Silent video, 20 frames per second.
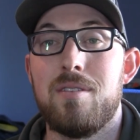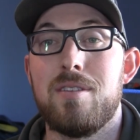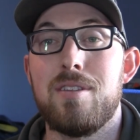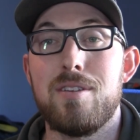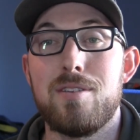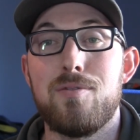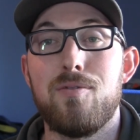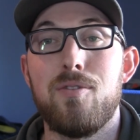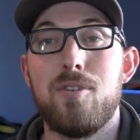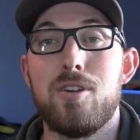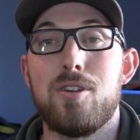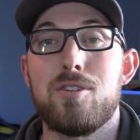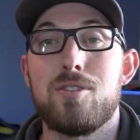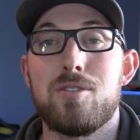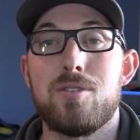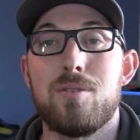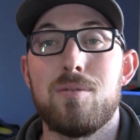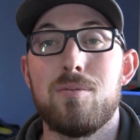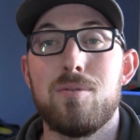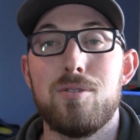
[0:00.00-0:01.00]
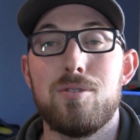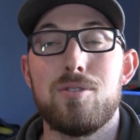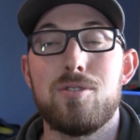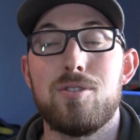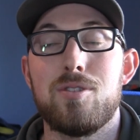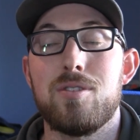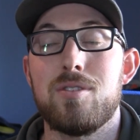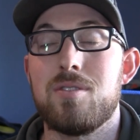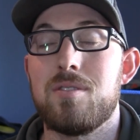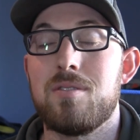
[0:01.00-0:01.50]
This fish was
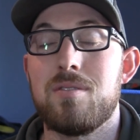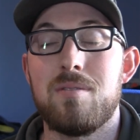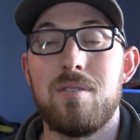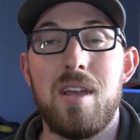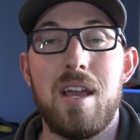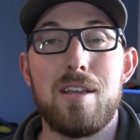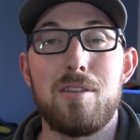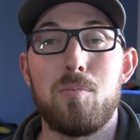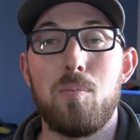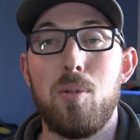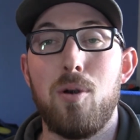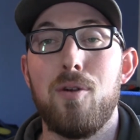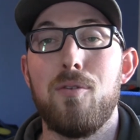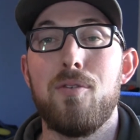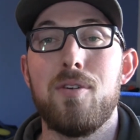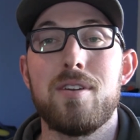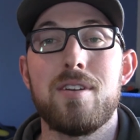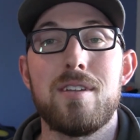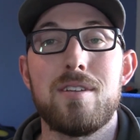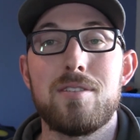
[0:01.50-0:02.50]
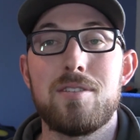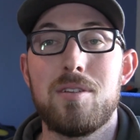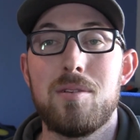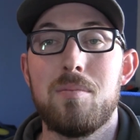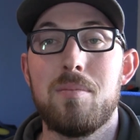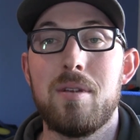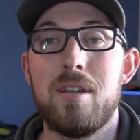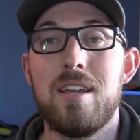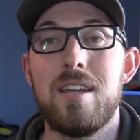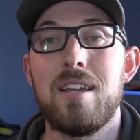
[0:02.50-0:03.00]
just as perfect as
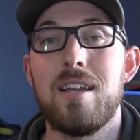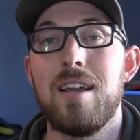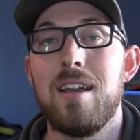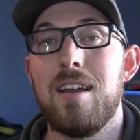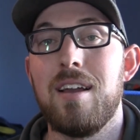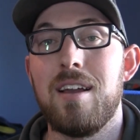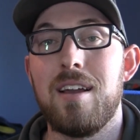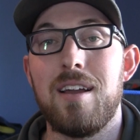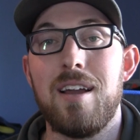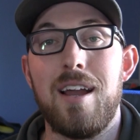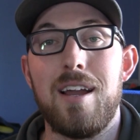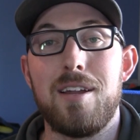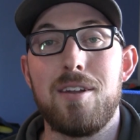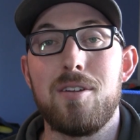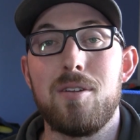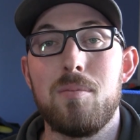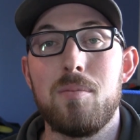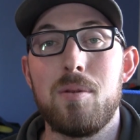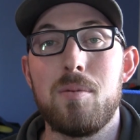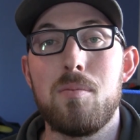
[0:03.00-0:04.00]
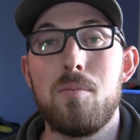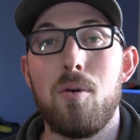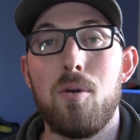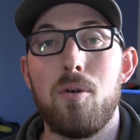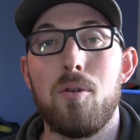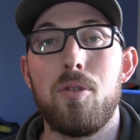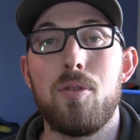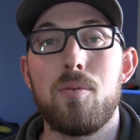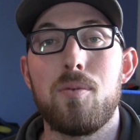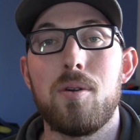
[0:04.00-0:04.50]
could be. I couldn't be
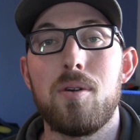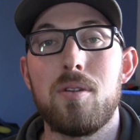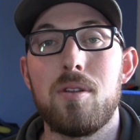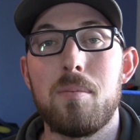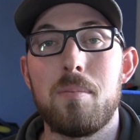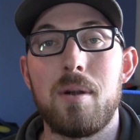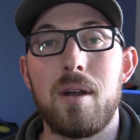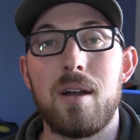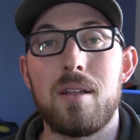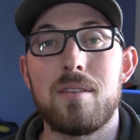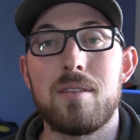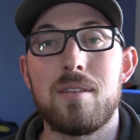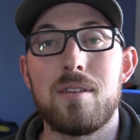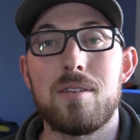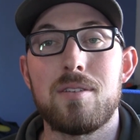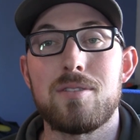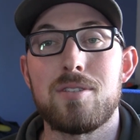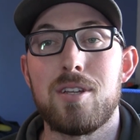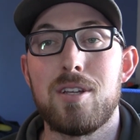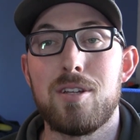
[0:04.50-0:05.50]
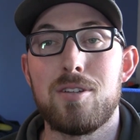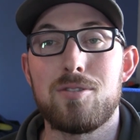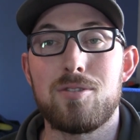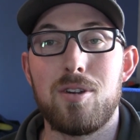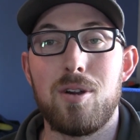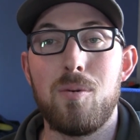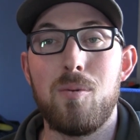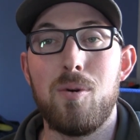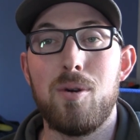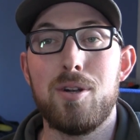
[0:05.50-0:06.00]
more thrilled about this,
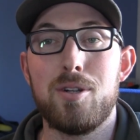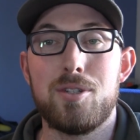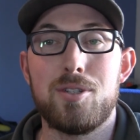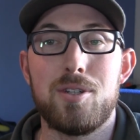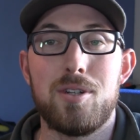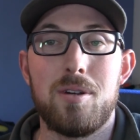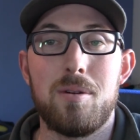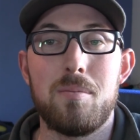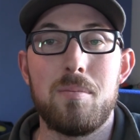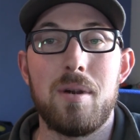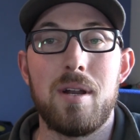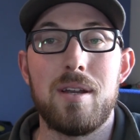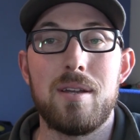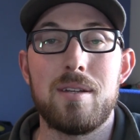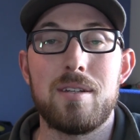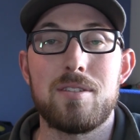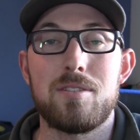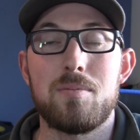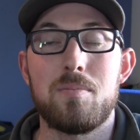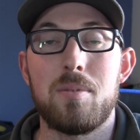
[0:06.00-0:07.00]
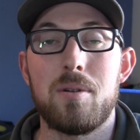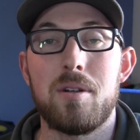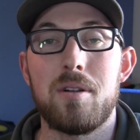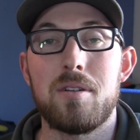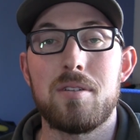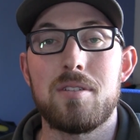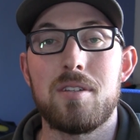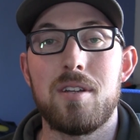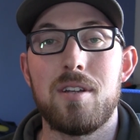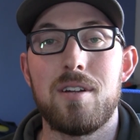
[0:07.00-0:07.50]
so I want to share my
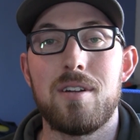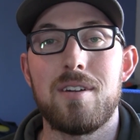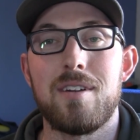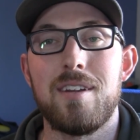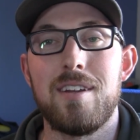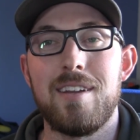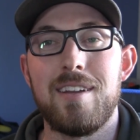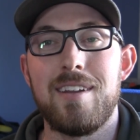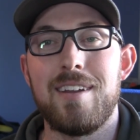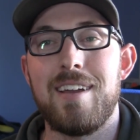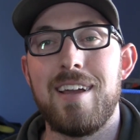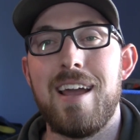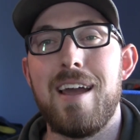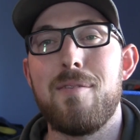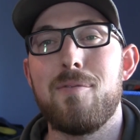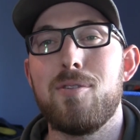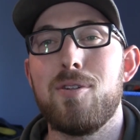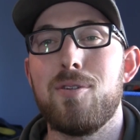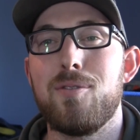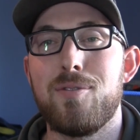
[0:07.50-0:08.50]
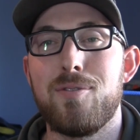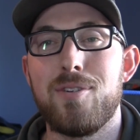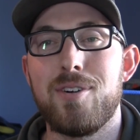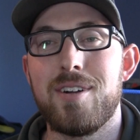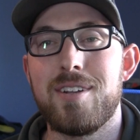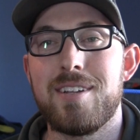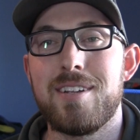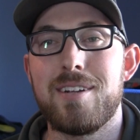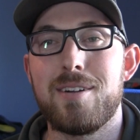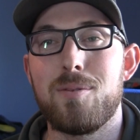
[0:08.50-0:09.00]
experience here. Have a little
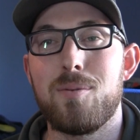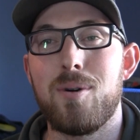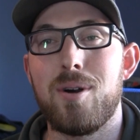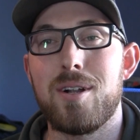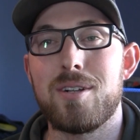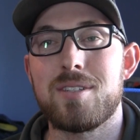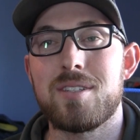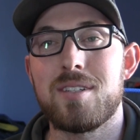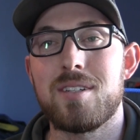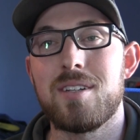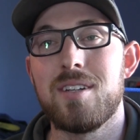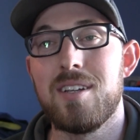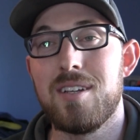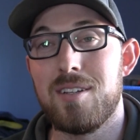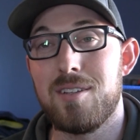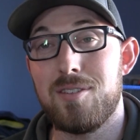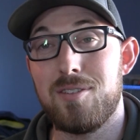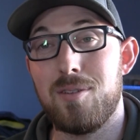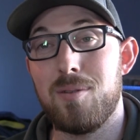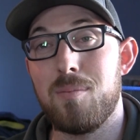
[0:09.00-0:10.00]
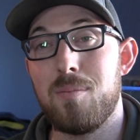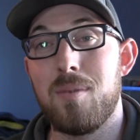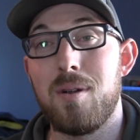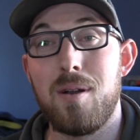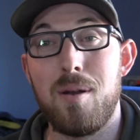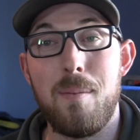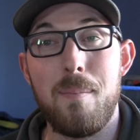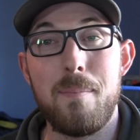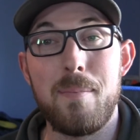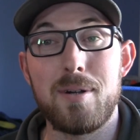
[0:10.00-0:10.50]
fun here watching some
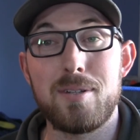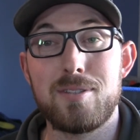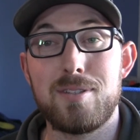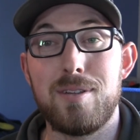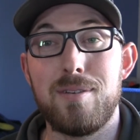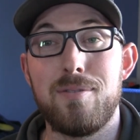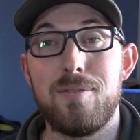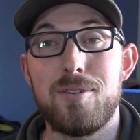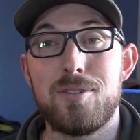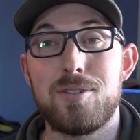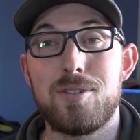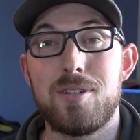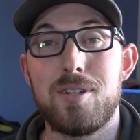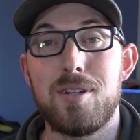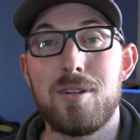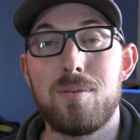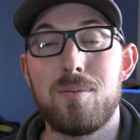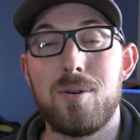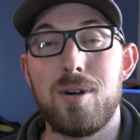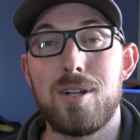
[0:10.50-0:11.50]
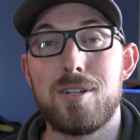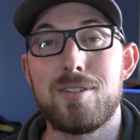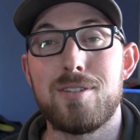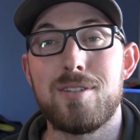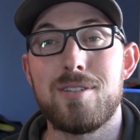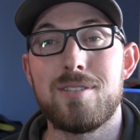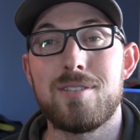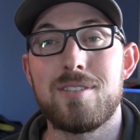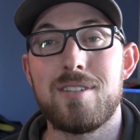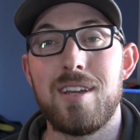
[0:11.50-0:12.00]
muskie fishing here in
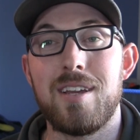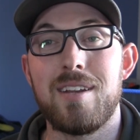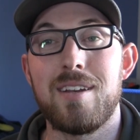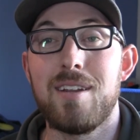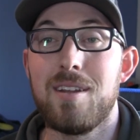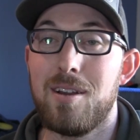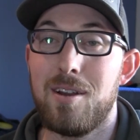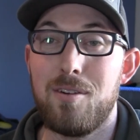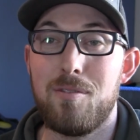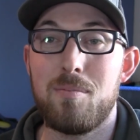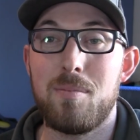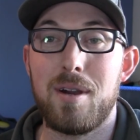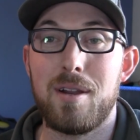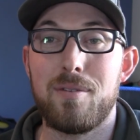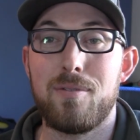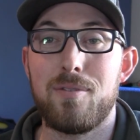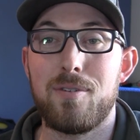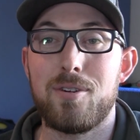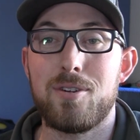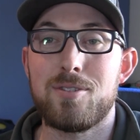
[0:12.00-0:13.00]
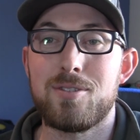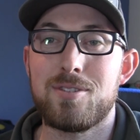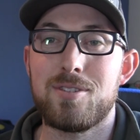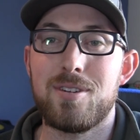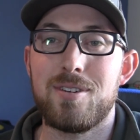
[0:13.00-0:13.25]
Washington State of my first.